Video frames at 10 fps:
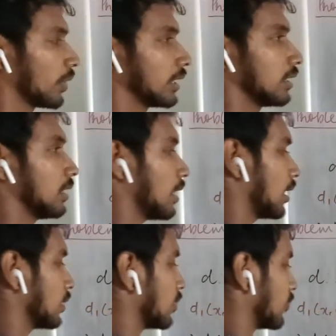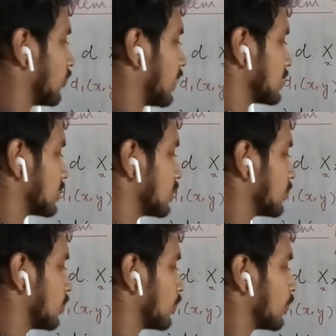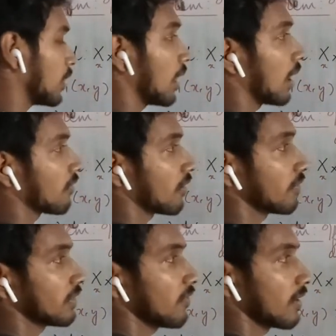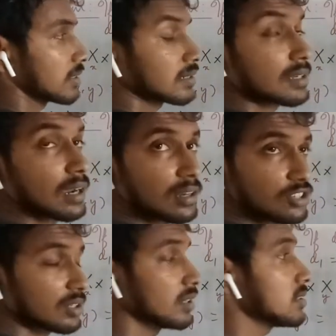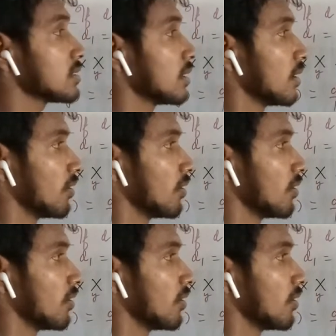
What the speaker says: quantity, and the first half of the first condition is